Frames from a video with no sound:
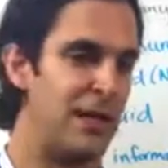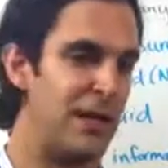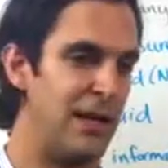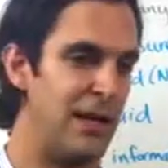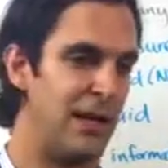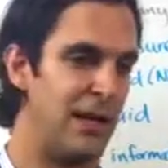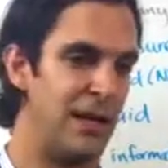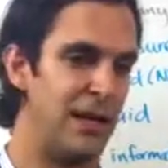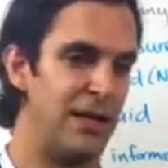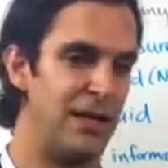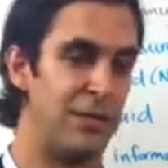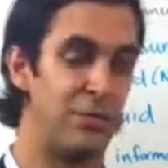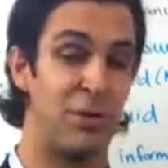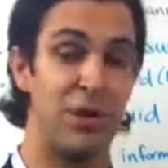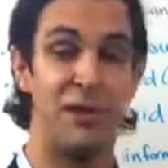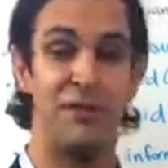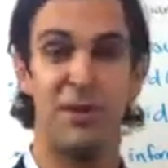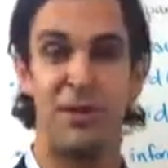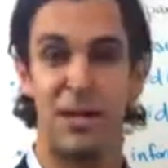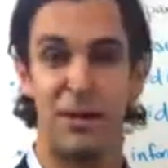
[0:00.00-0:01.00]
And a
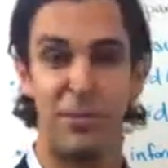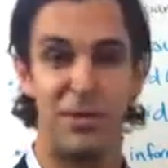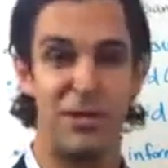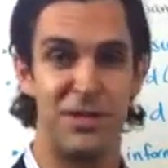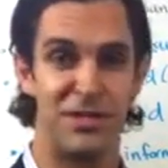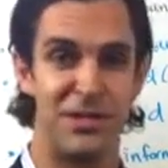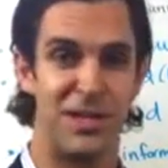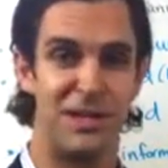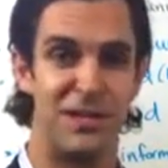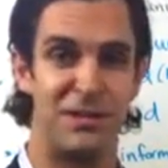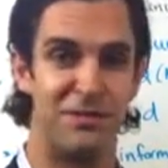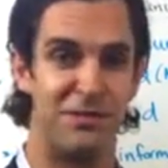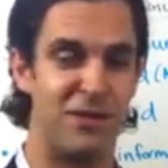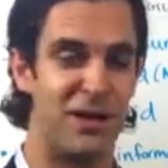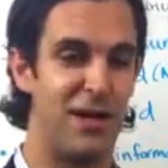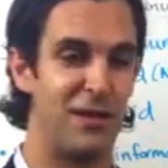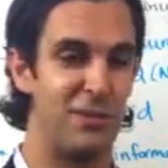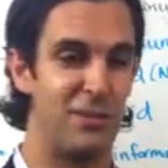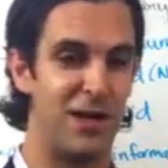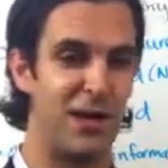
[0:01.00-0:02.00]
private company is kind of
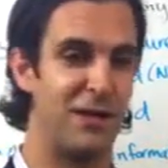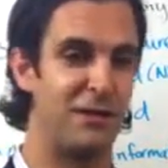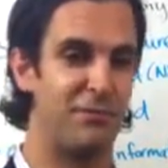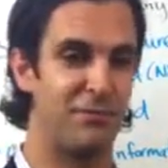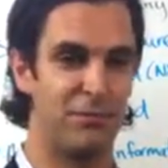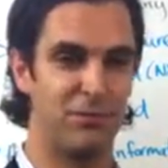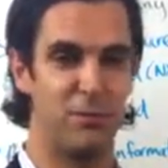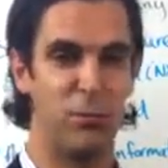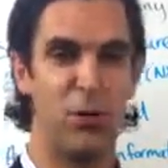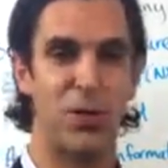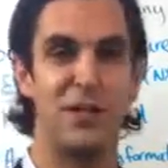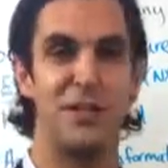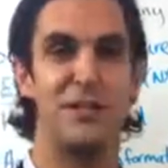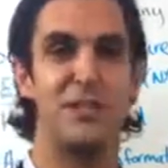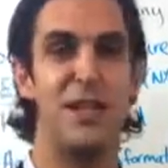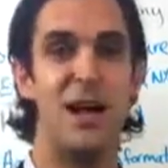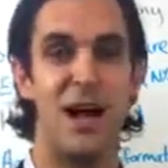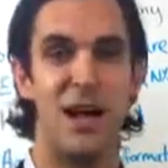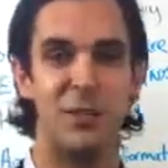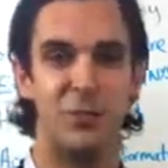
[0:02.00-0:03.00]
defined by what it
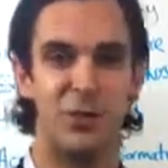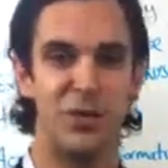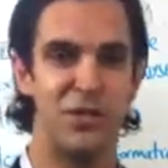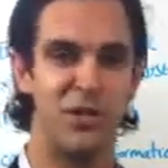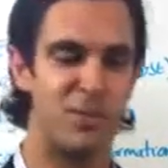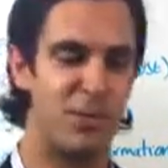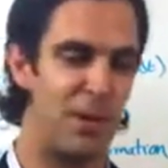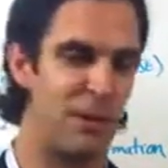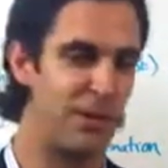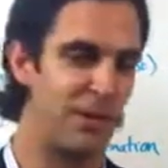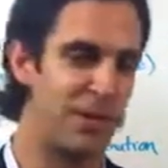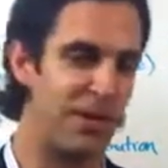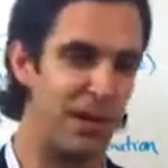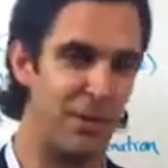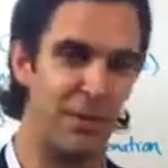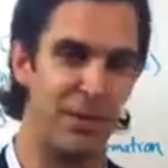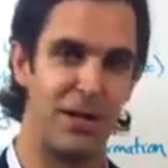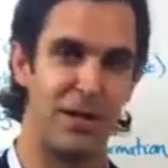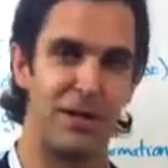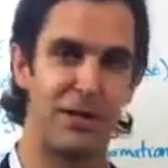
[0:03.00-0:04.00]
is not, which is a public
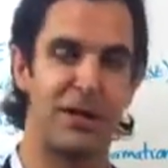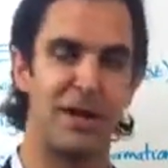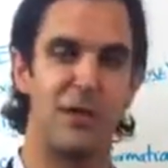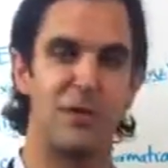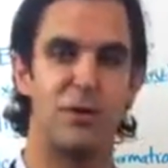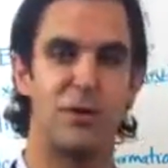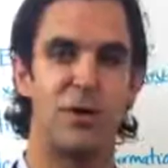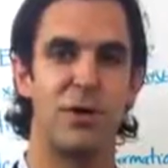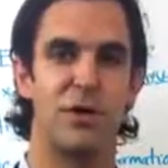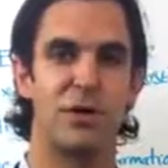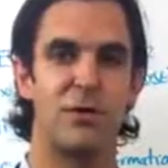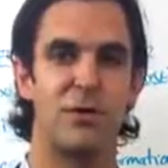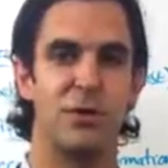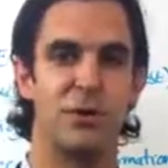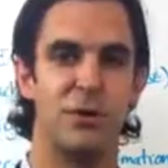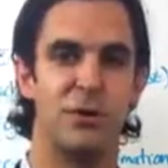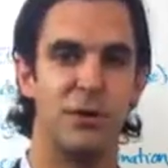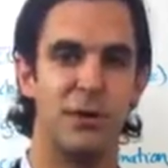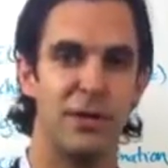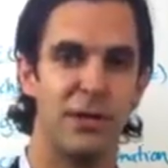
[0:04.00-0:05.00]
company. I'll kind of run
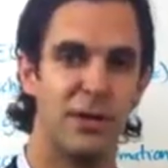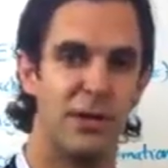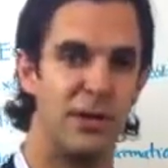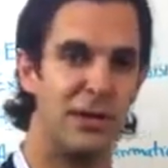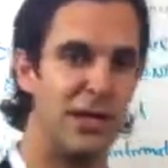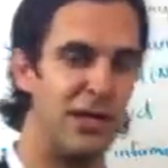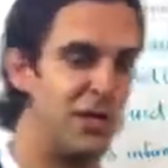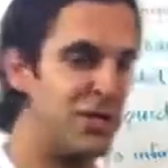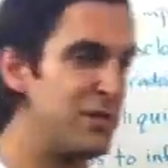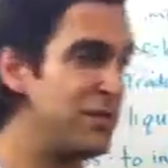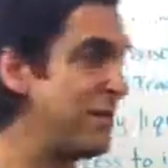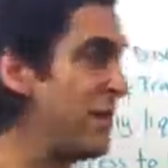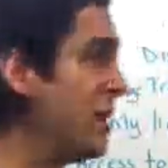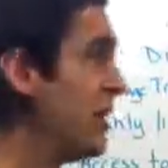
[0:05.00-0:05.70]
through each of